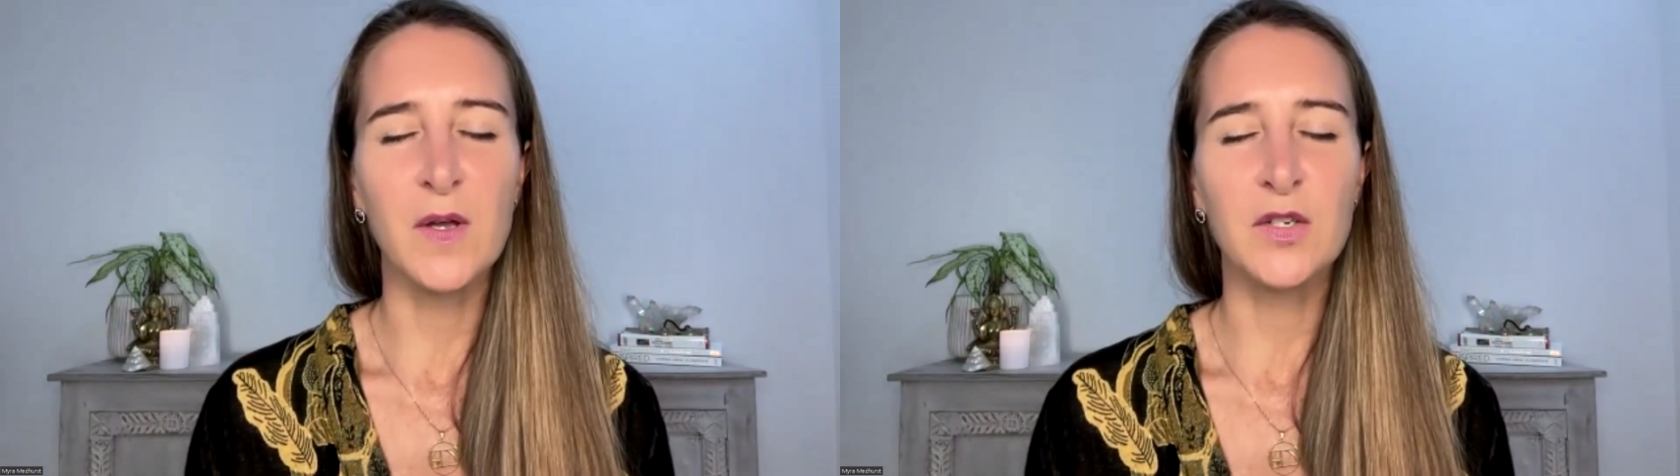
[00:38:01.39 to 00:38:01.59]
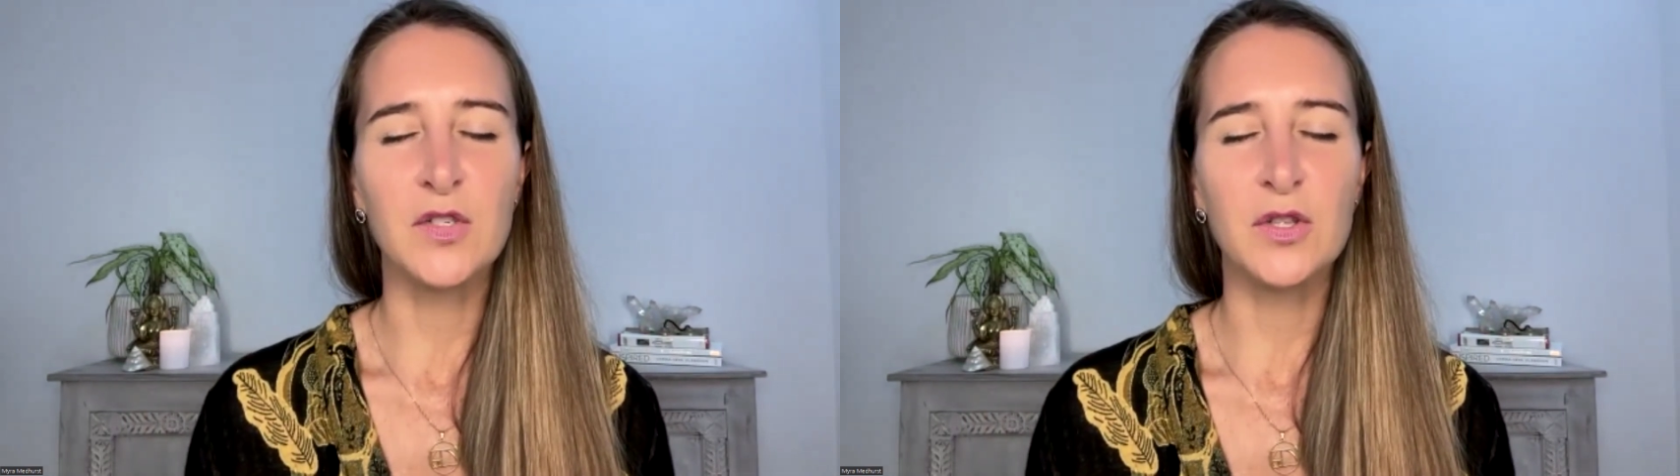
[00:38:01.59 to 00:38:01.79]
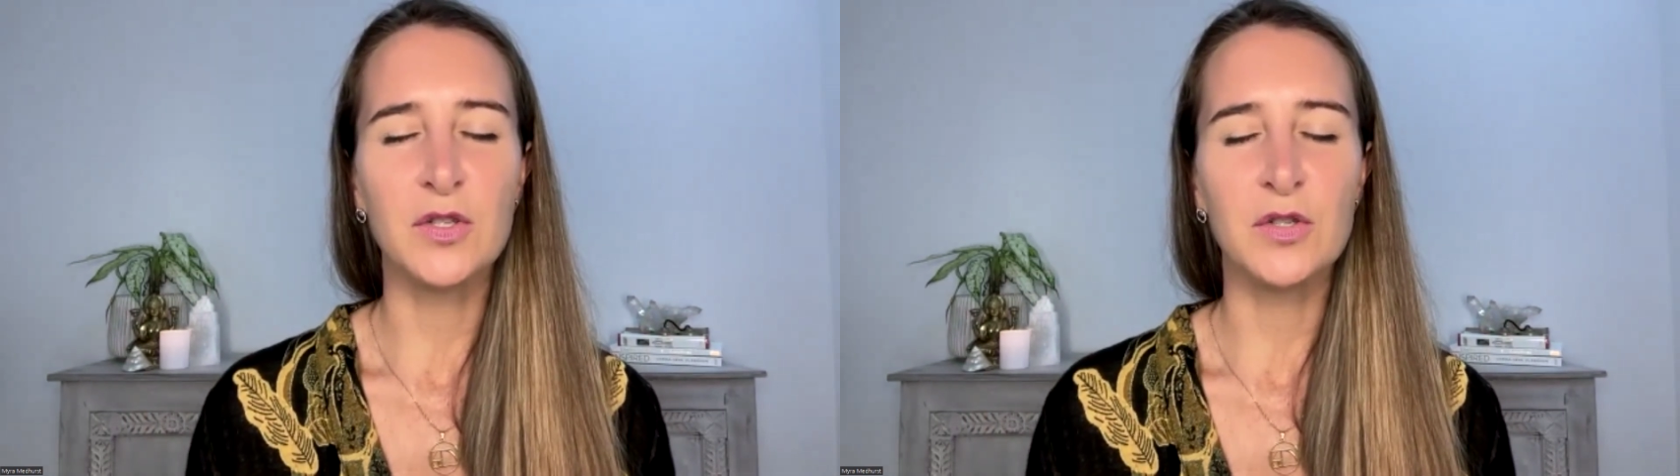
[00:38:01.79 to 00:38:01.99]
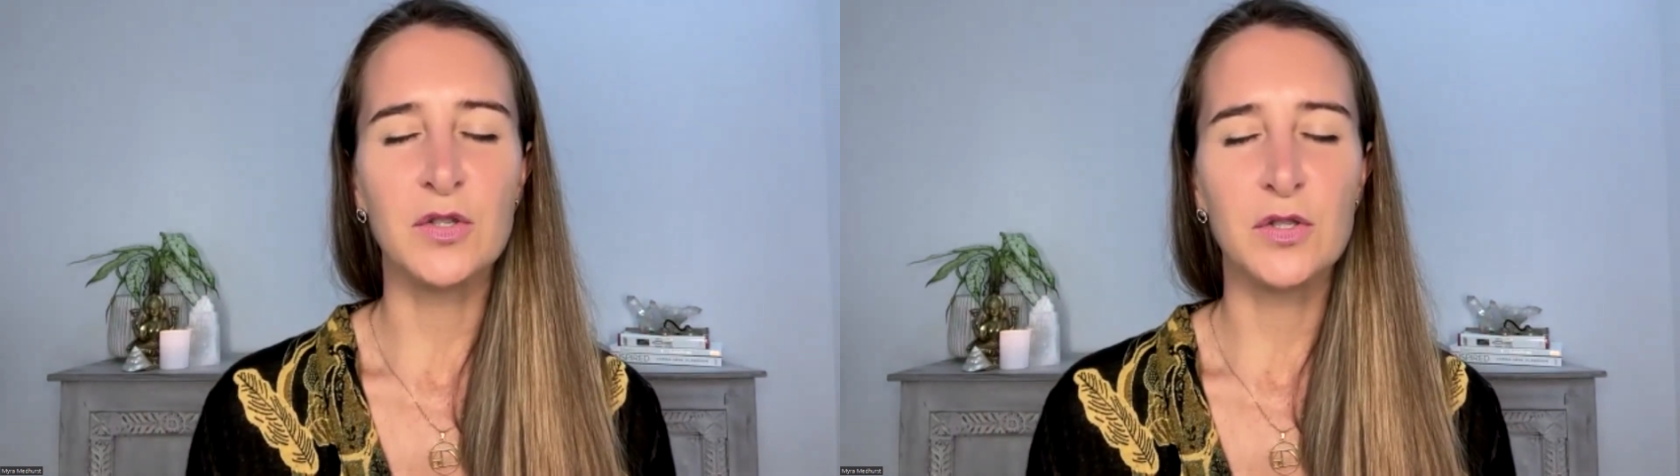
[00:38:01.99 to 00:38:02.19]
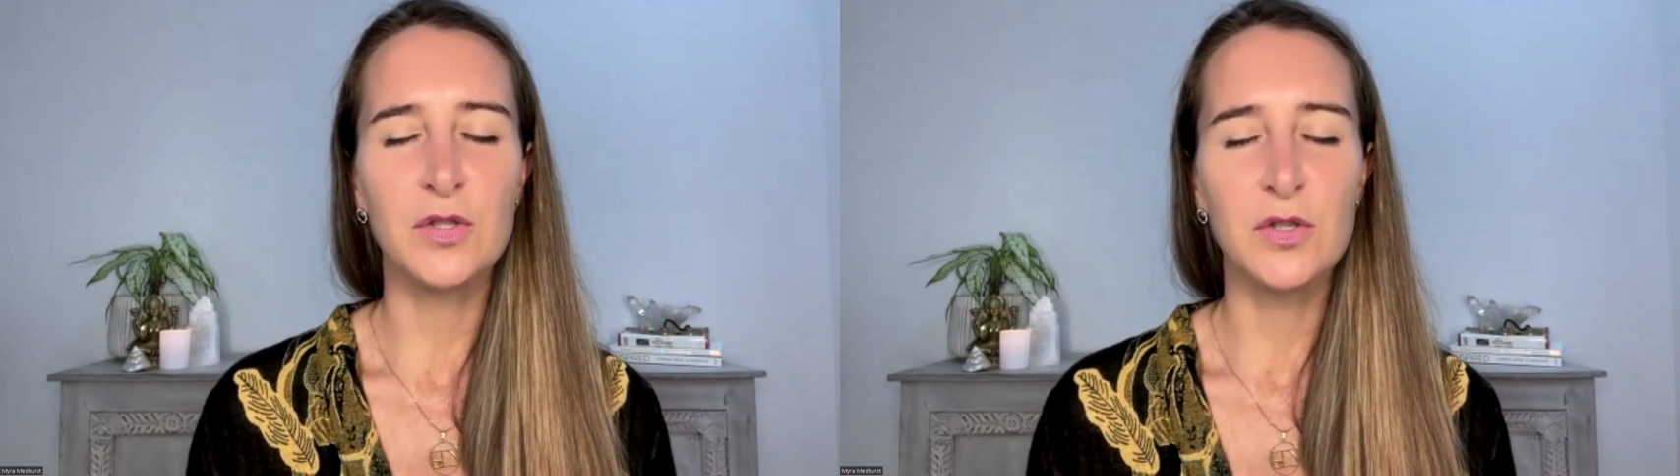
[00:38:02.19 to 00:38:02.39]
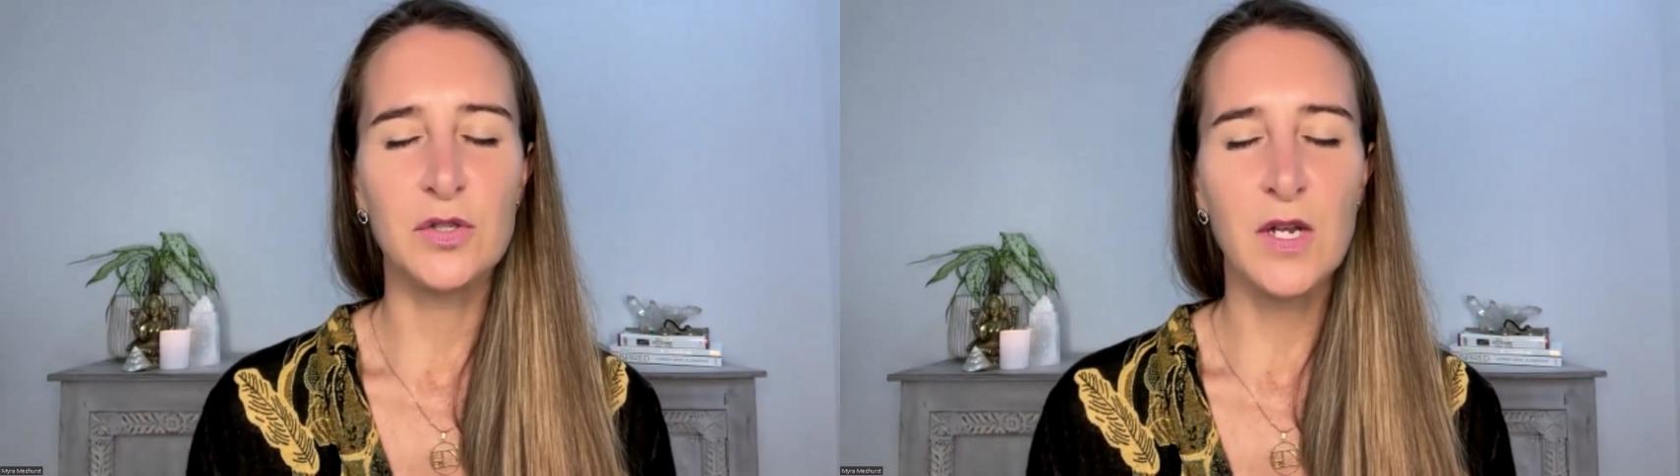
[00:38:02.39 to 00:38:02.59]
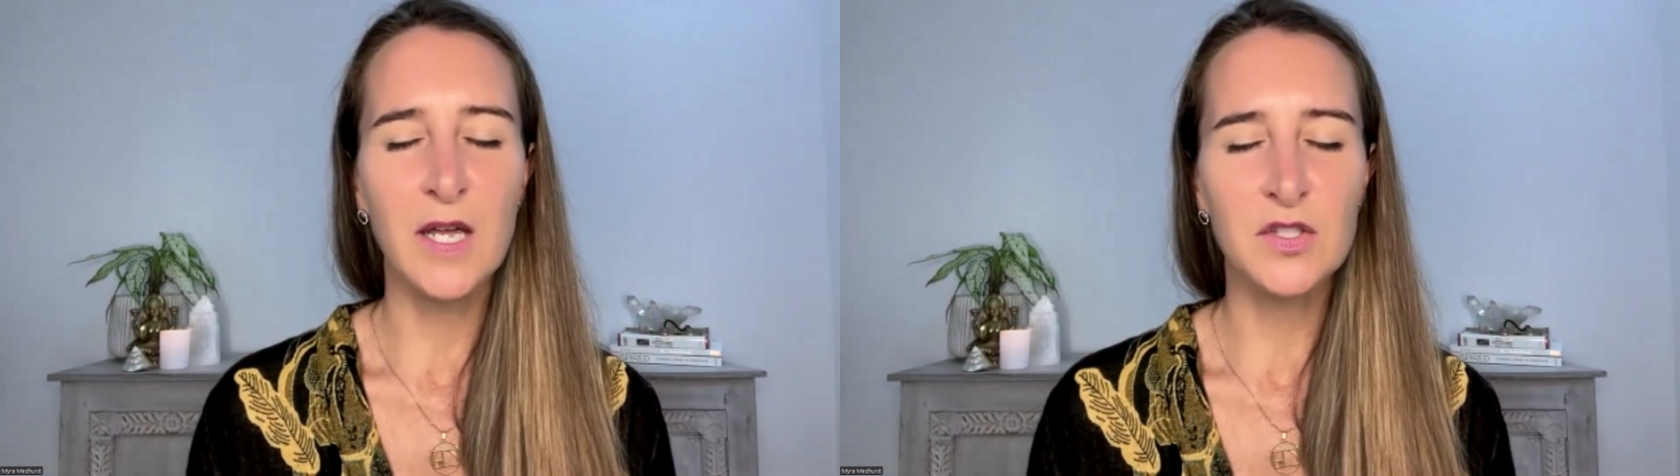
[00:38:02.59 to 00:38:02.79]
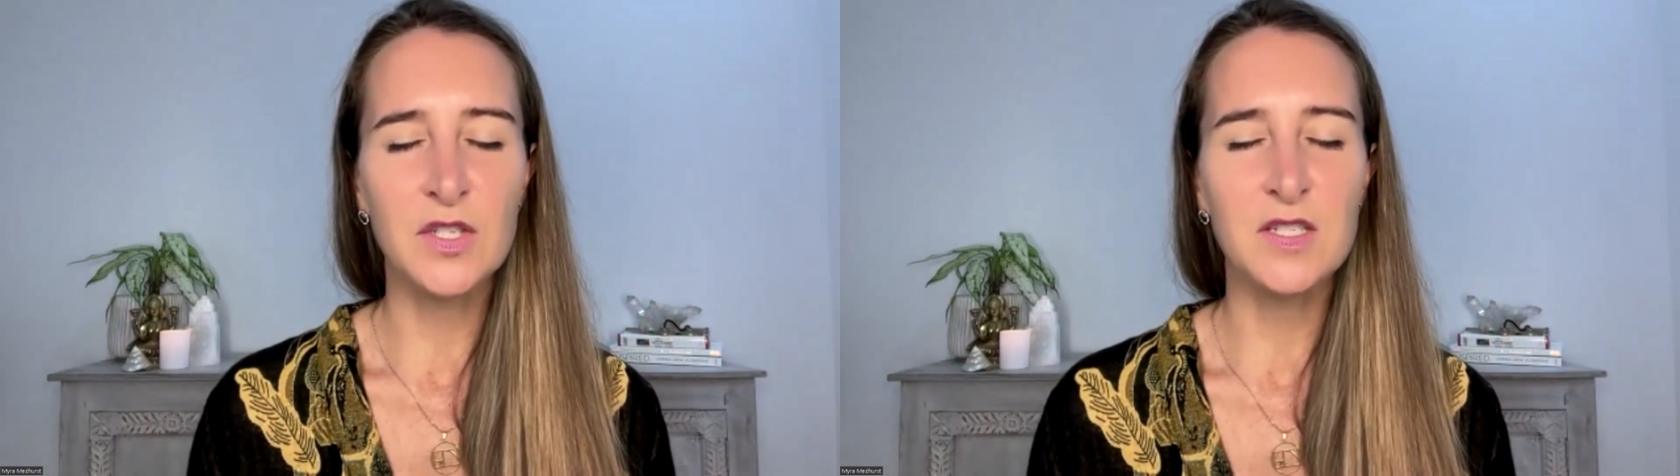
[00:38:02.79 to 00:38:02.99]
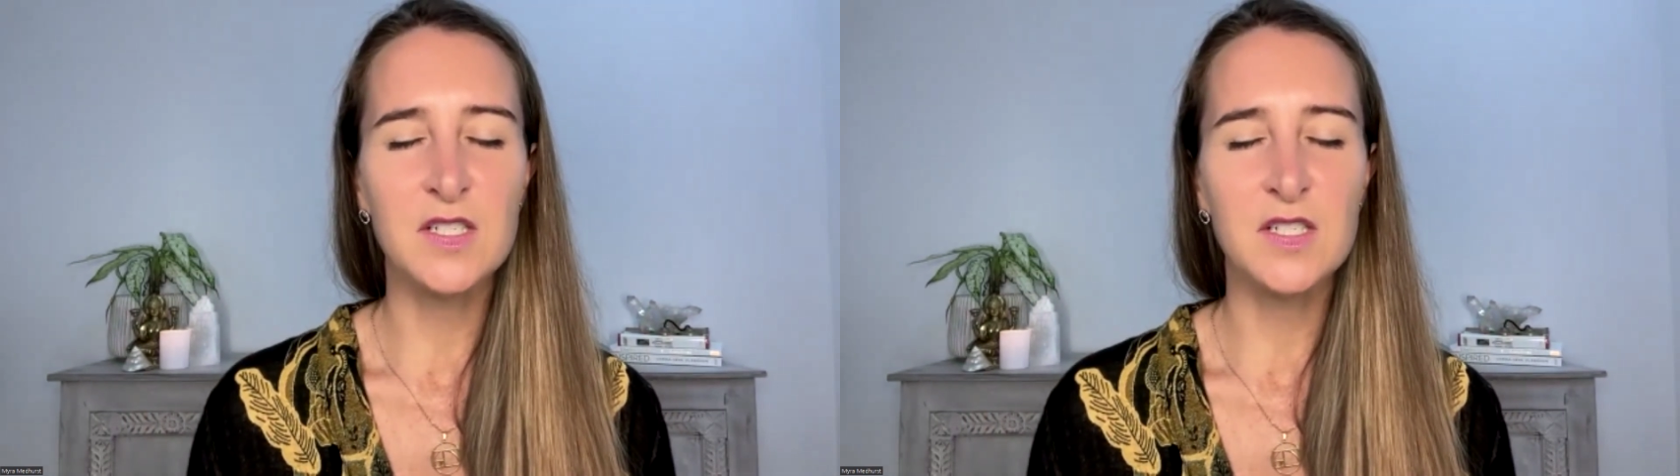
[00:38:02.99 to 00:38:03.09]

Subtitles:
enter the